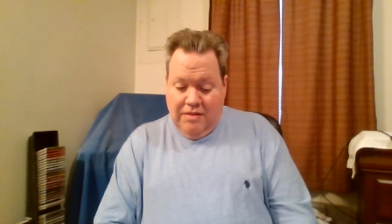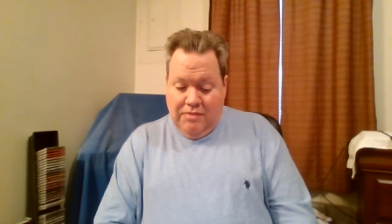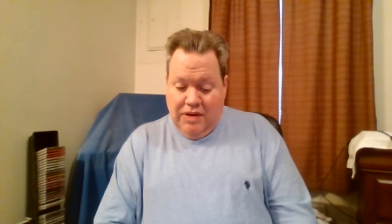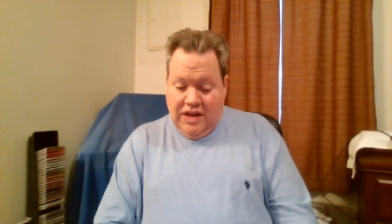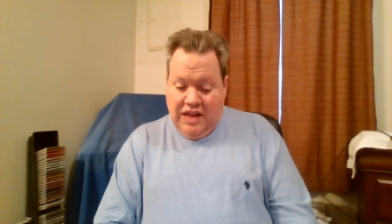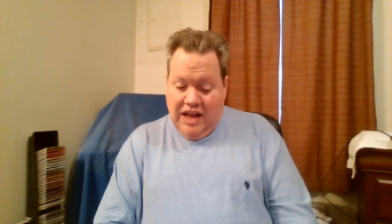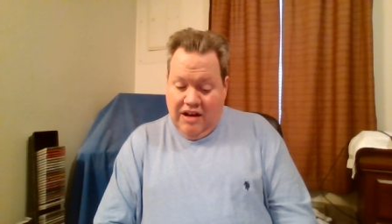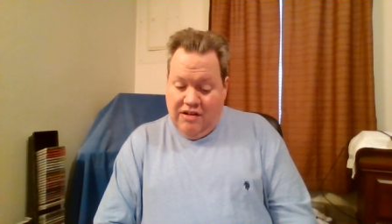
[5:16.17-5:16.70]

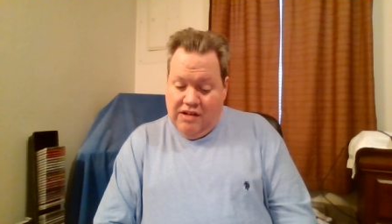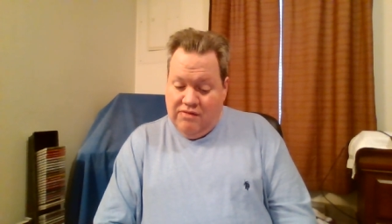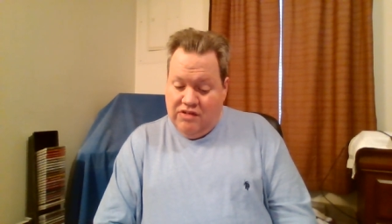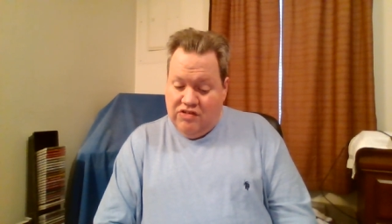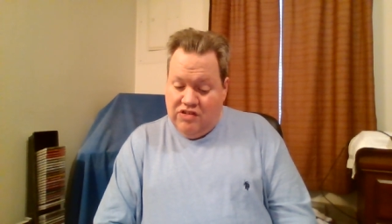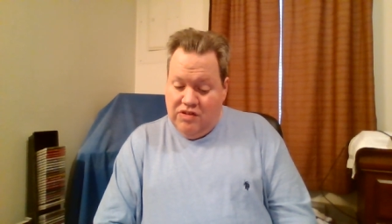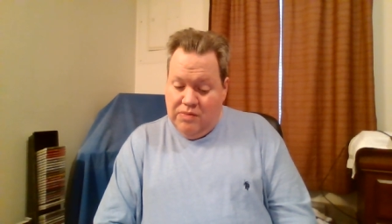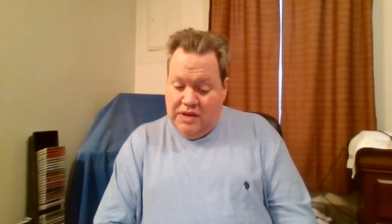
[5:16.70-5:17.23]
But however,
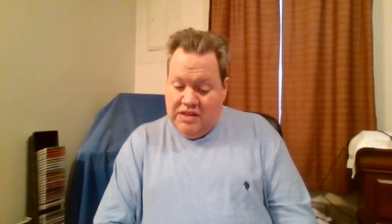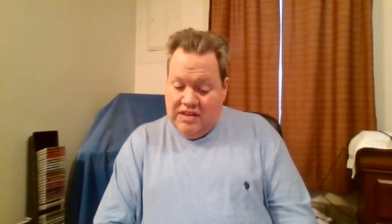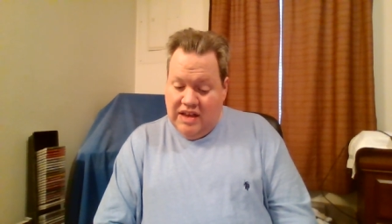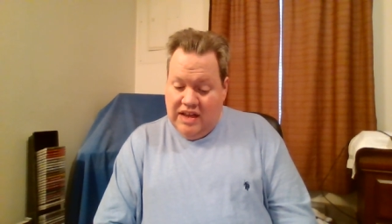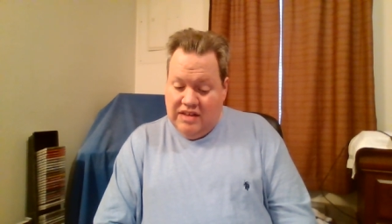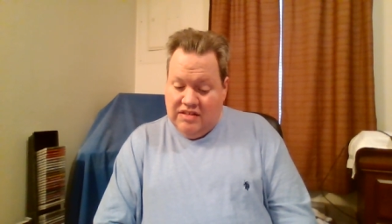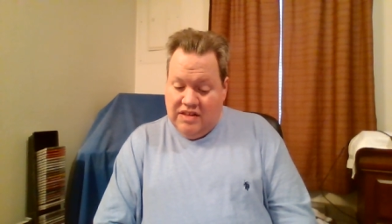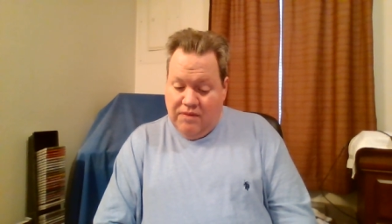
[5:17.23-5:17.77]
Snoopy
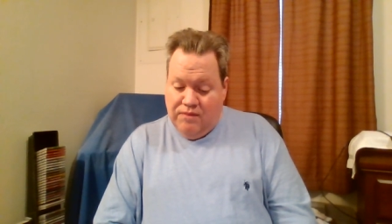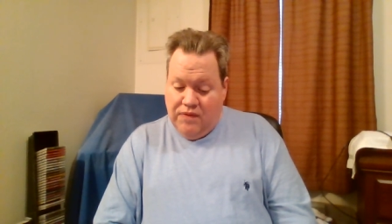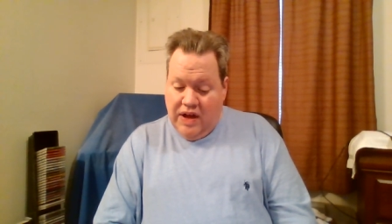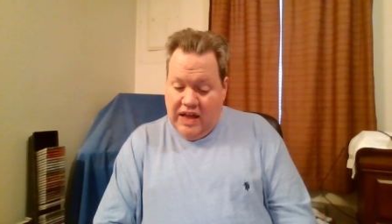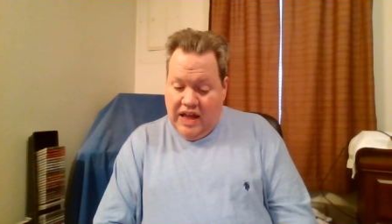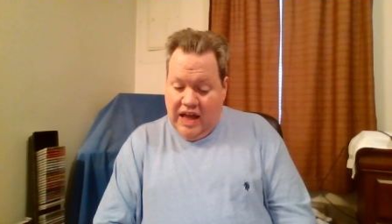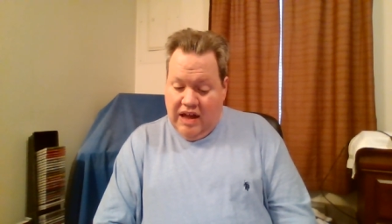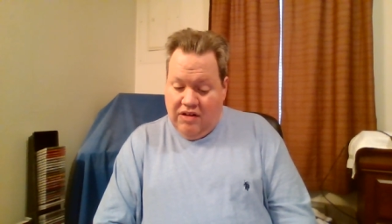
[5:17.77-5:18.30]
takes the
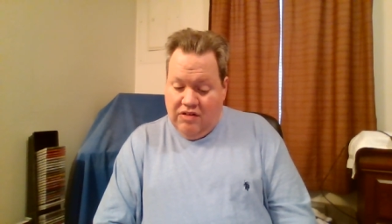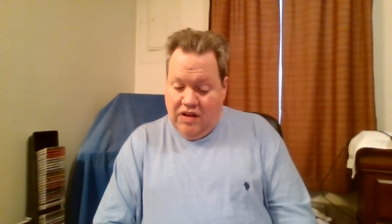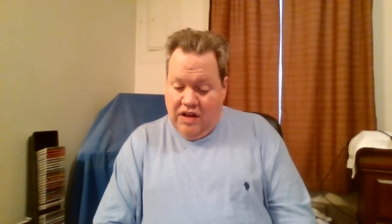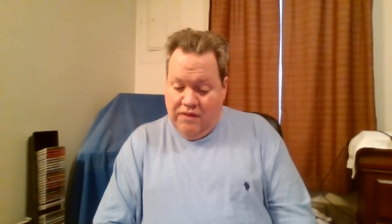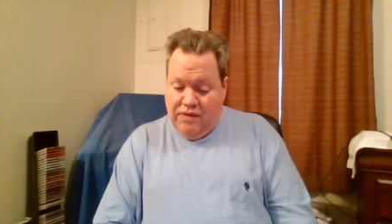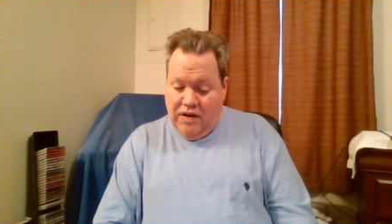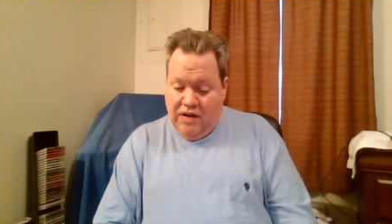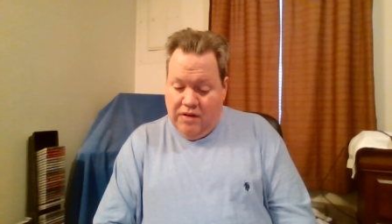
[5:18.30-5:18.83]
fight out
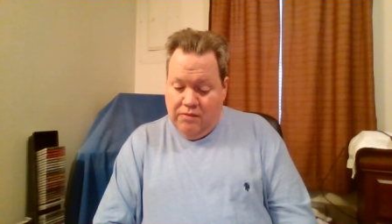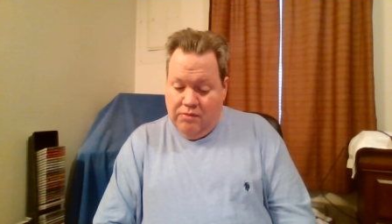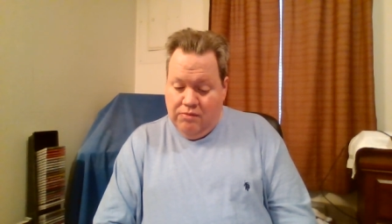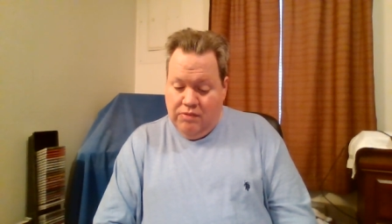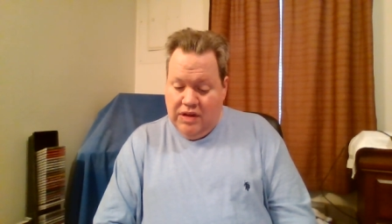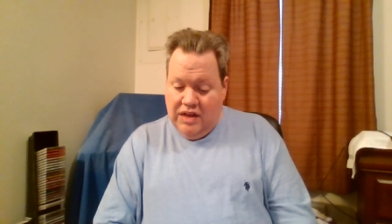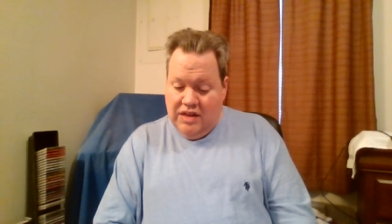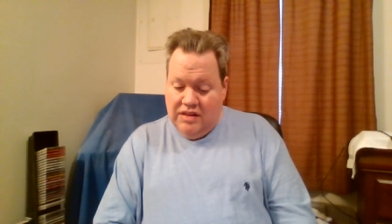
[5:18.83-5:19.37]
of her
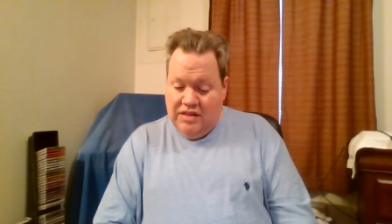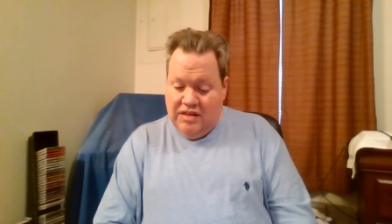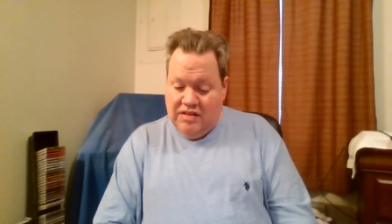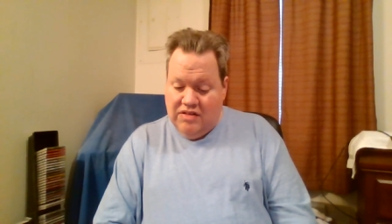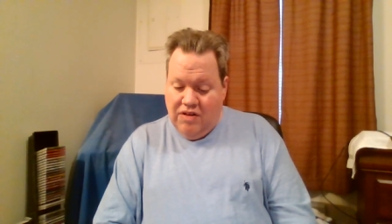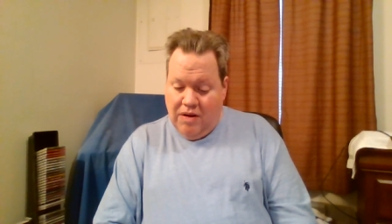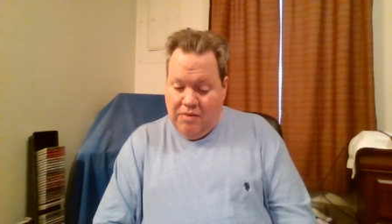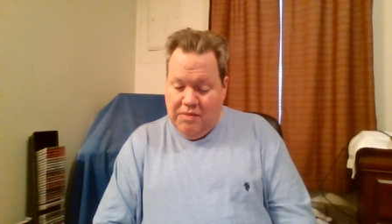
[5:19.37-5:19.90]
with a
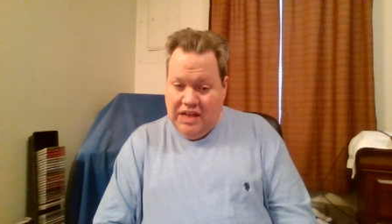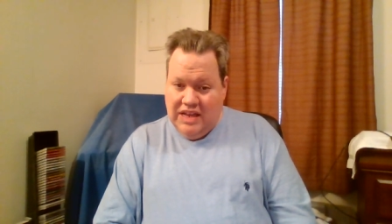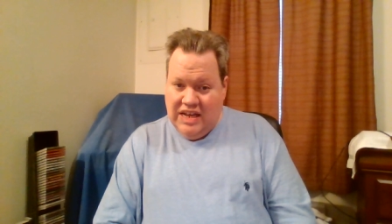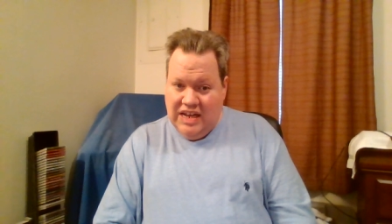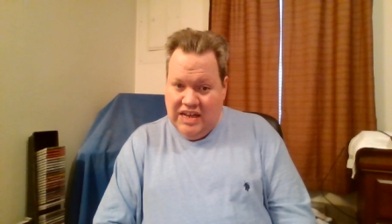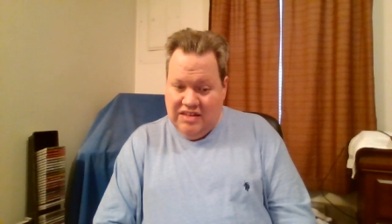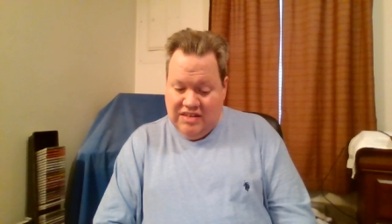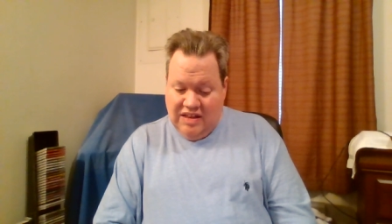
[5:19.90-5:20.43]
disarming
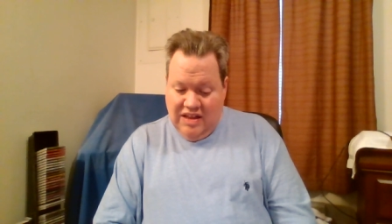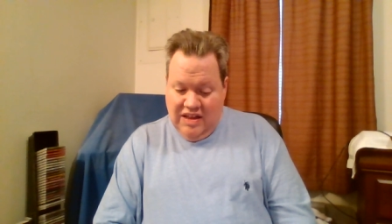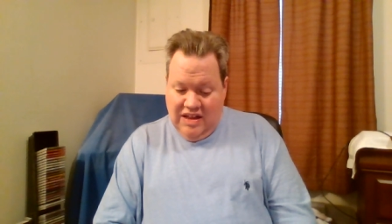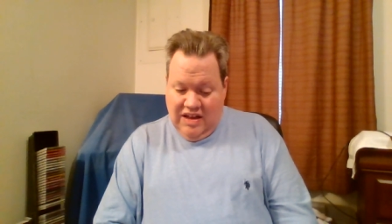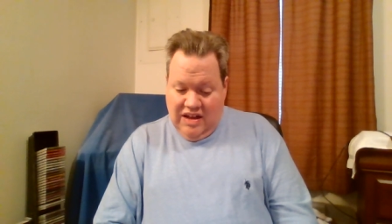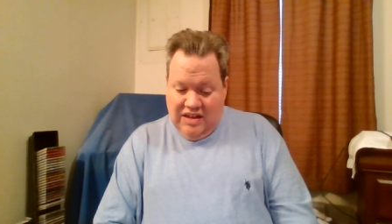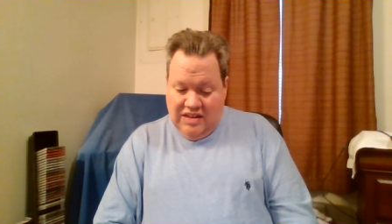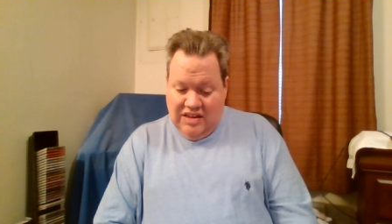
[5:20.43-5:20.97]
kiss
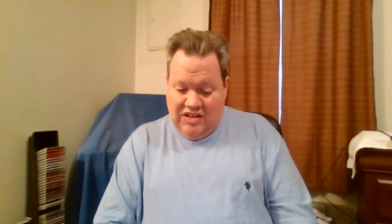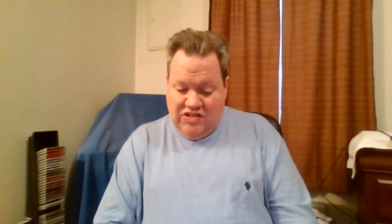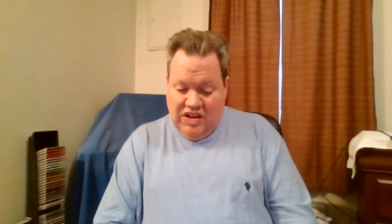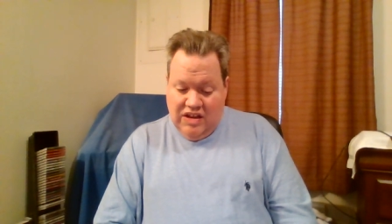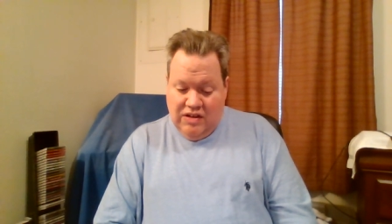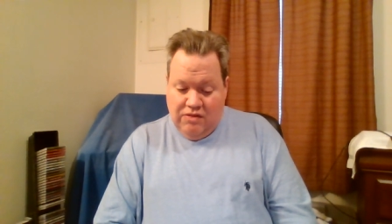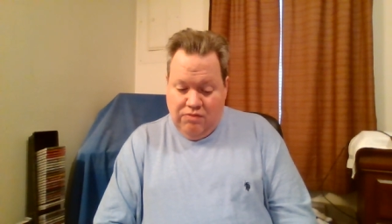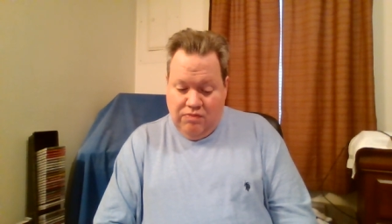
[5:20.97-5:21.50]
on the
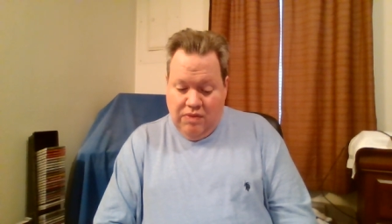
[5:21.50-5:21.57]
cheek,